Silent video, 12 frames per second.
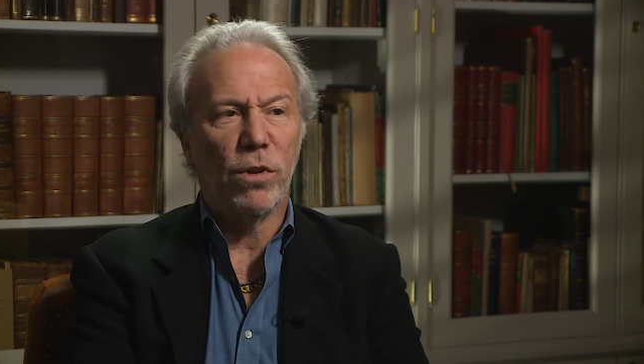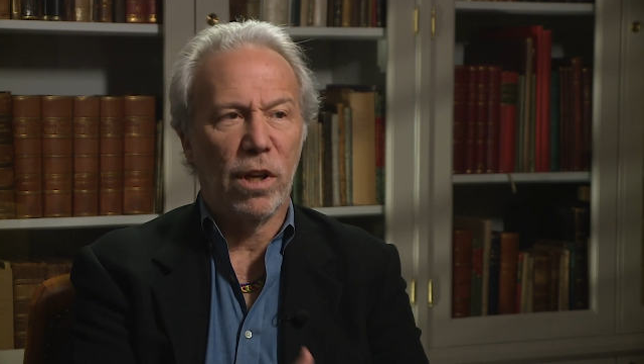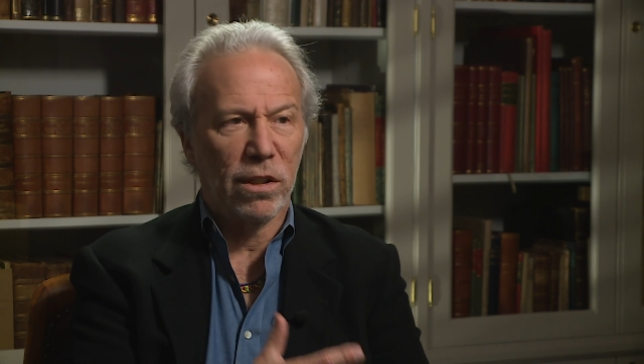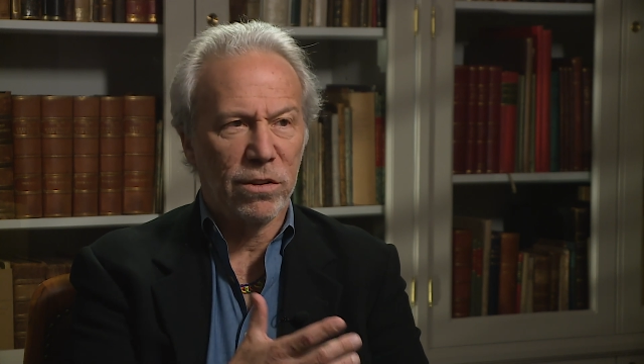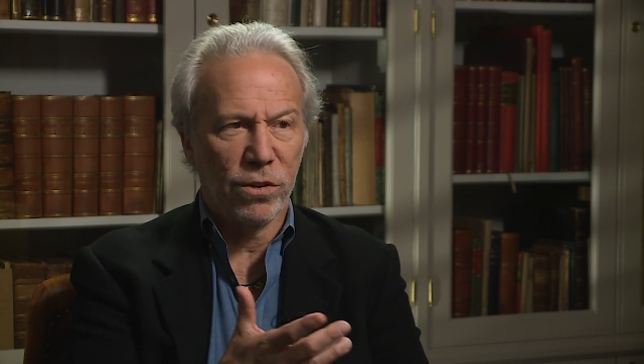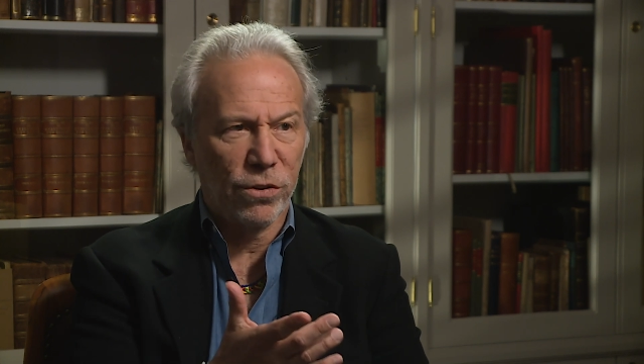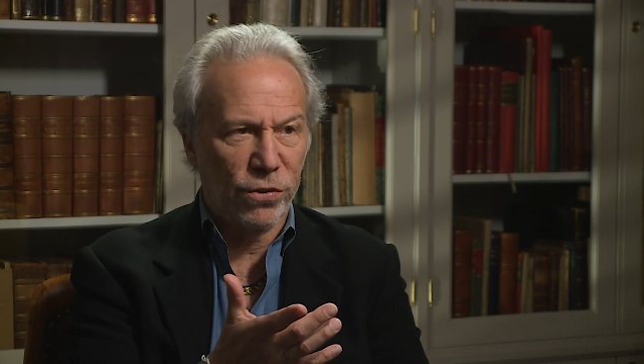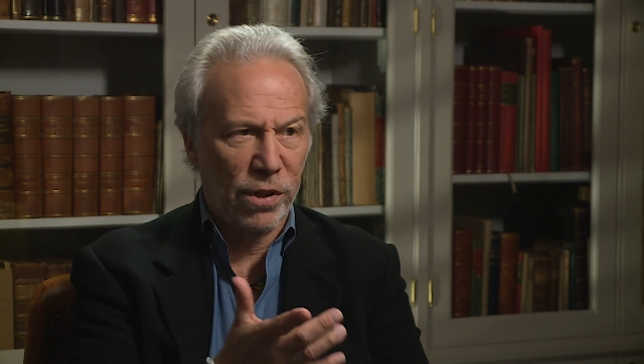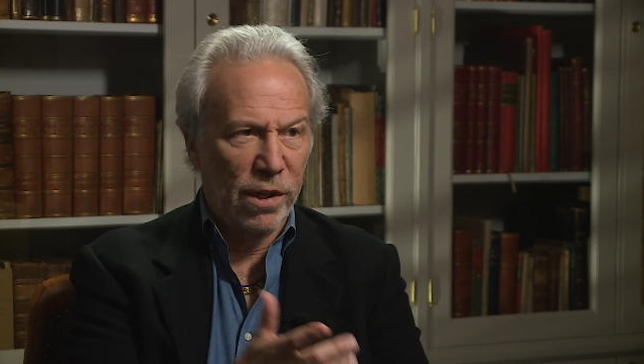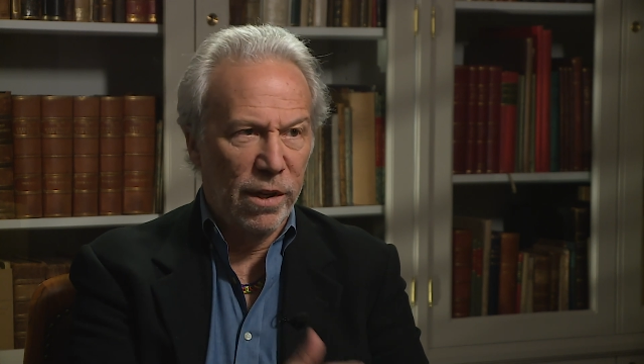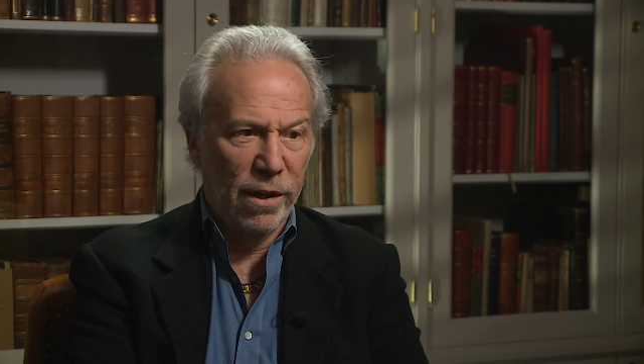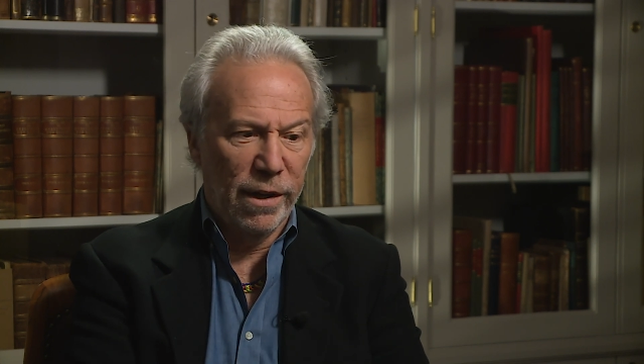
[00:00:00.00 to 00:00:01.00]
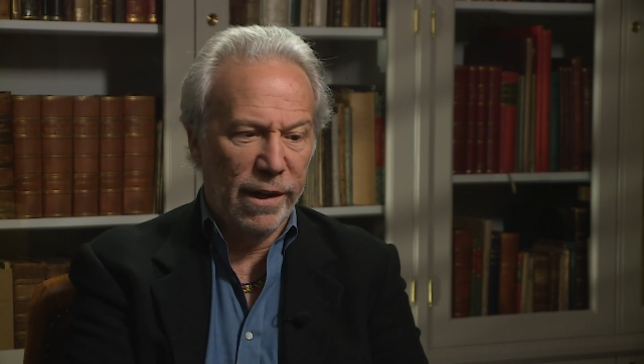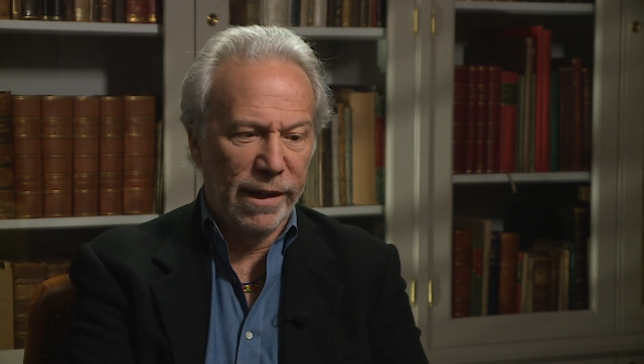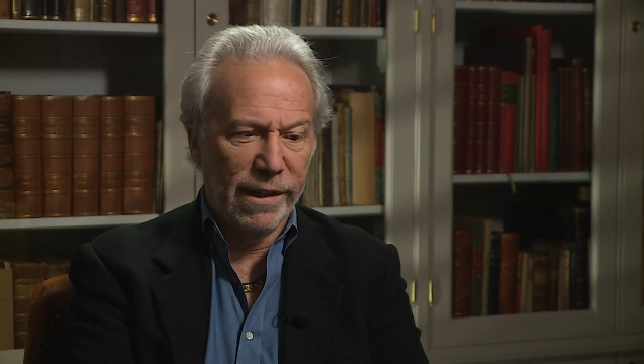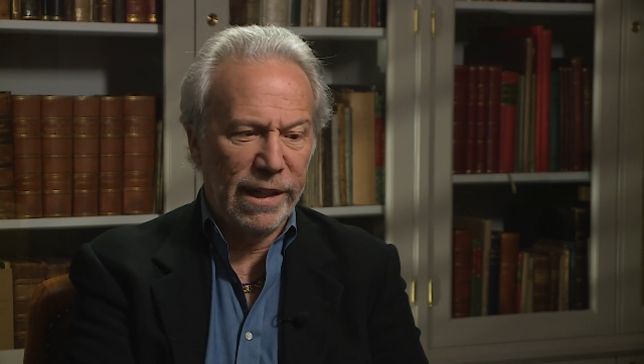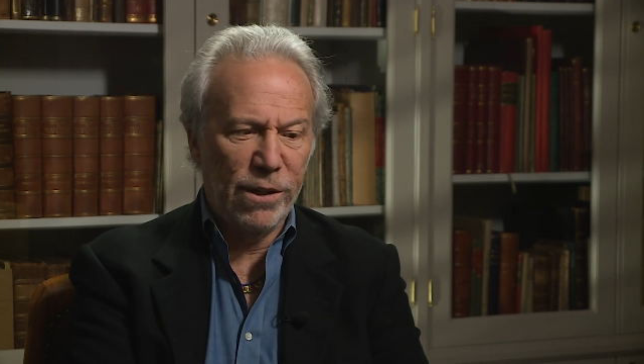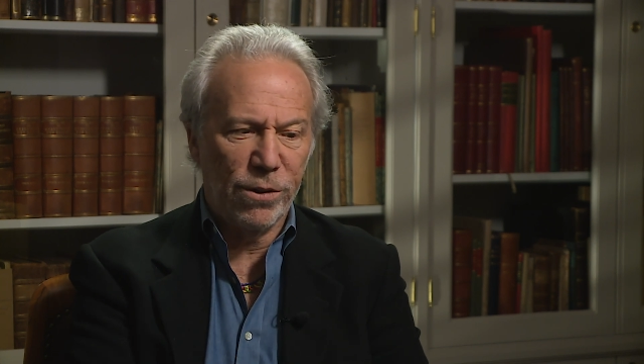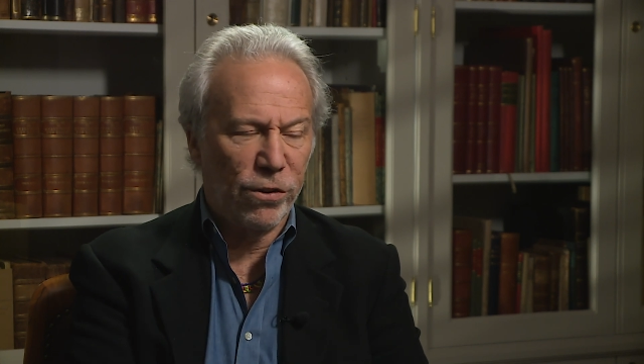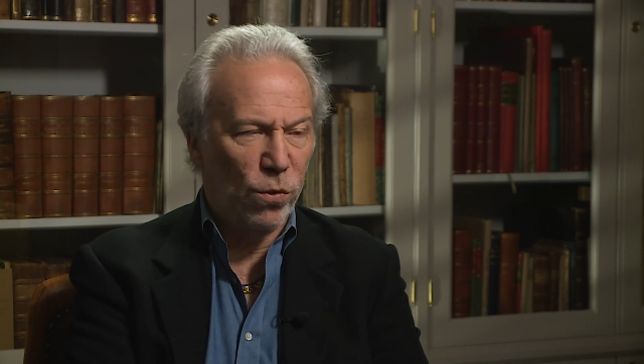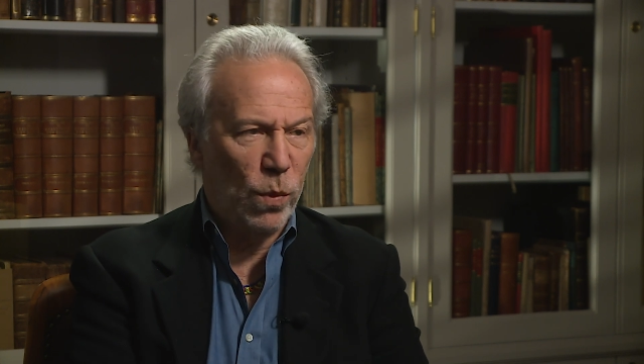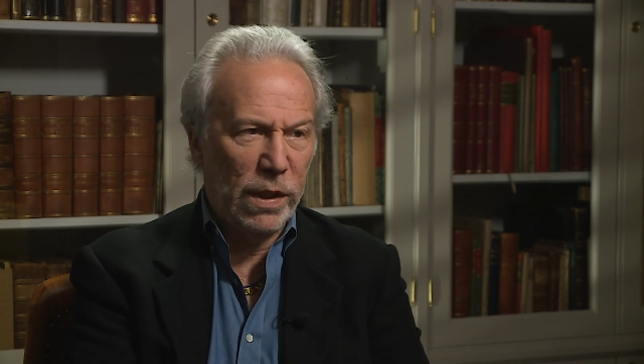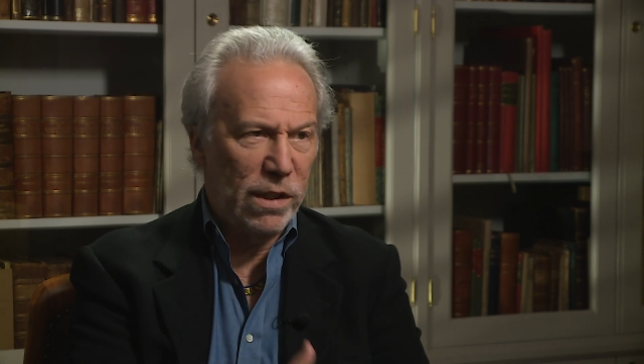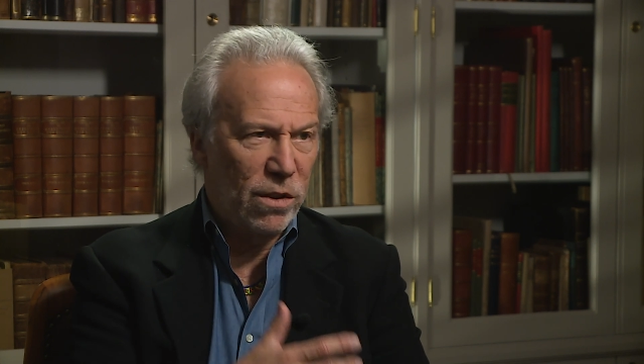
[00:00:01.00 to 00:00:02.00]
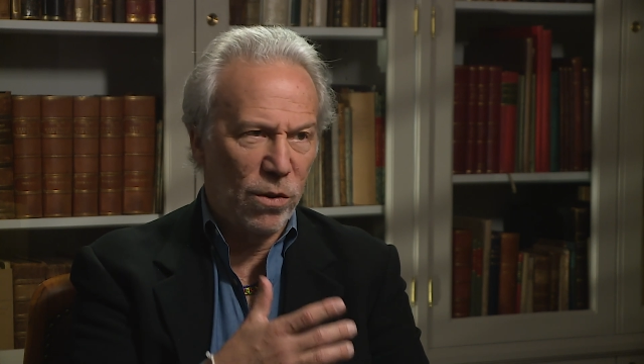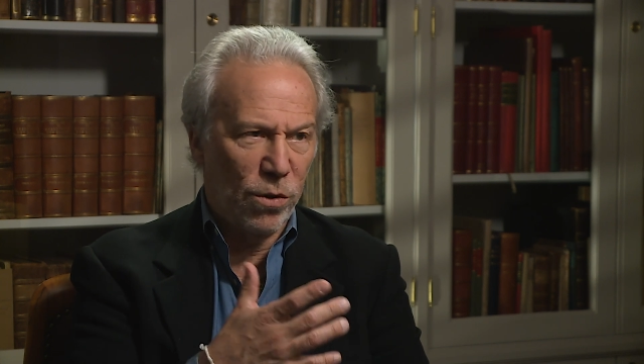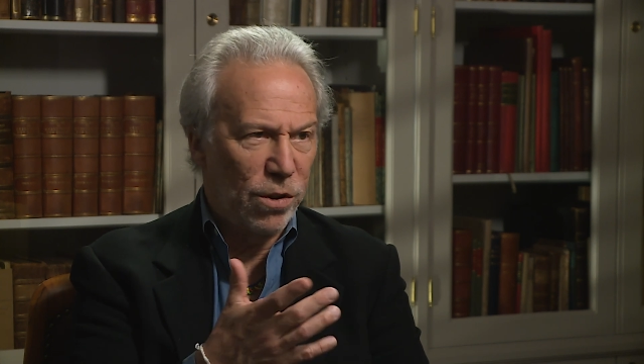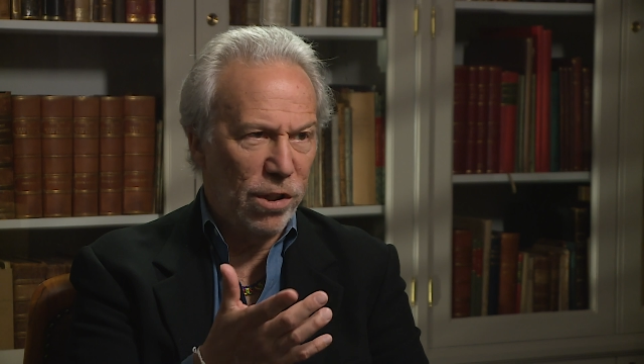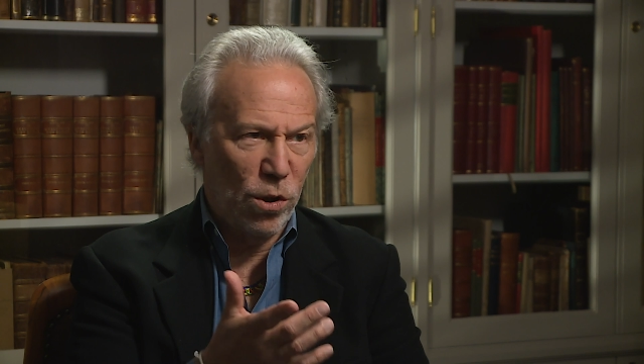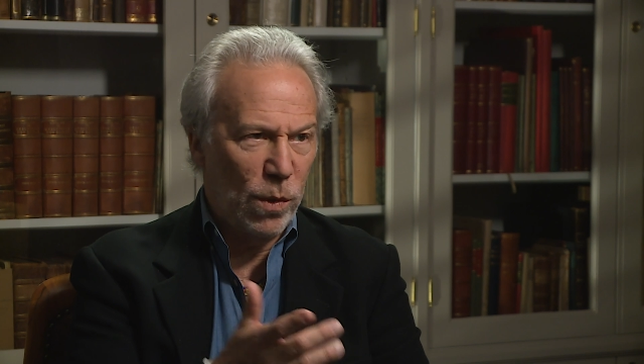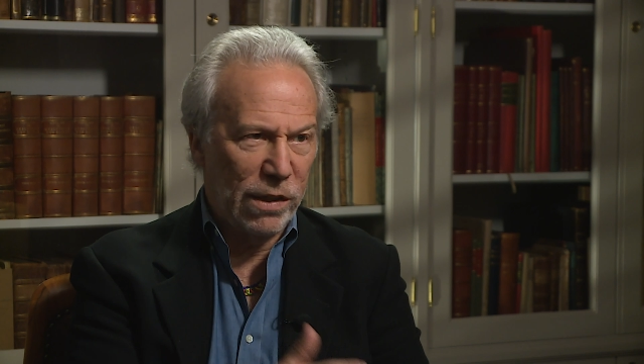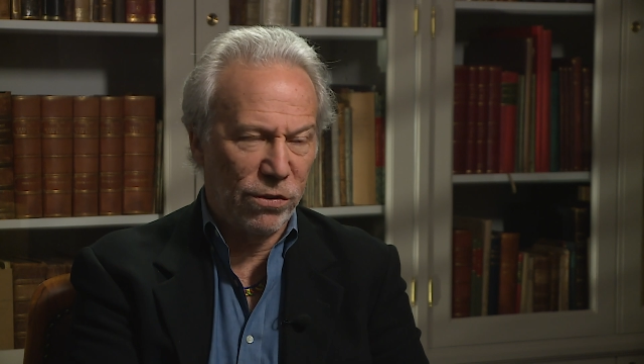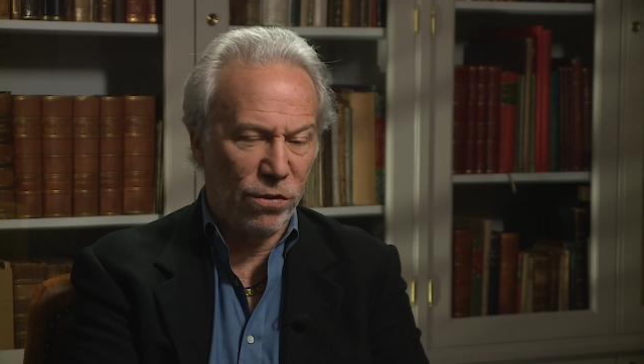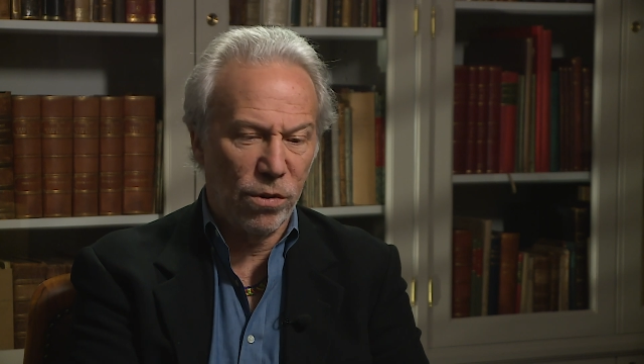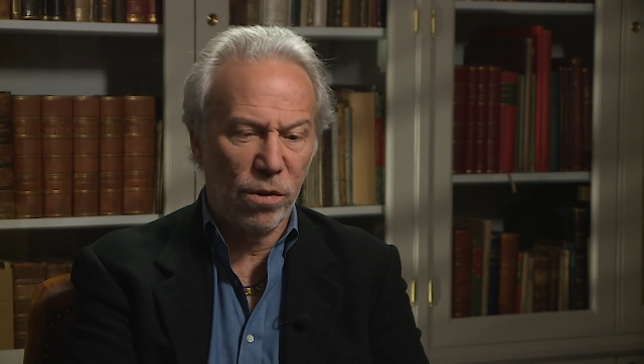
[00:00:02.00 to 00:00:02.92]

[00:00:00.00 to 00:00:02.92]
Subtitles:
doctors here in Sweden or in the U.S.